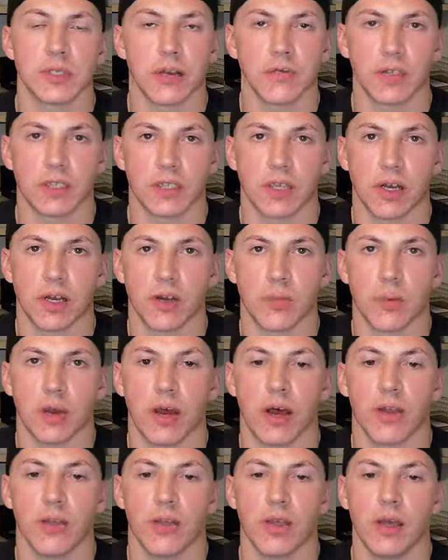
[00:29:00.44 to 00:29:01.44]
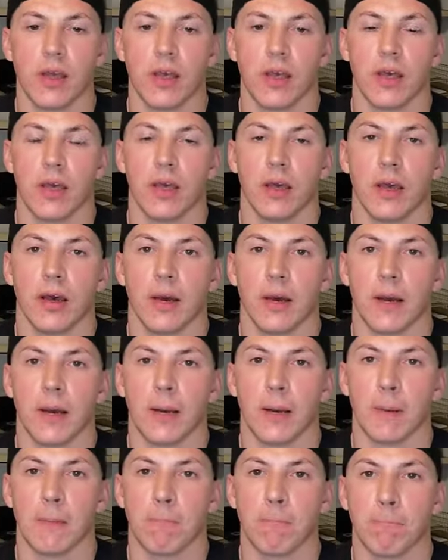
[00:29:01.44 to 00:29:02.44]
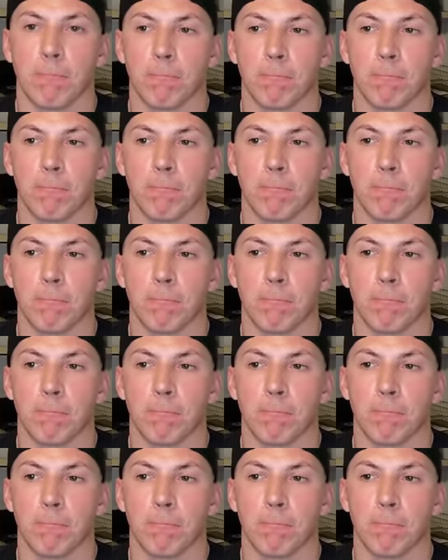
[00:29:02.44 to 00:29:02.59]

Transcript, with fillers: stuff to talk about. Um,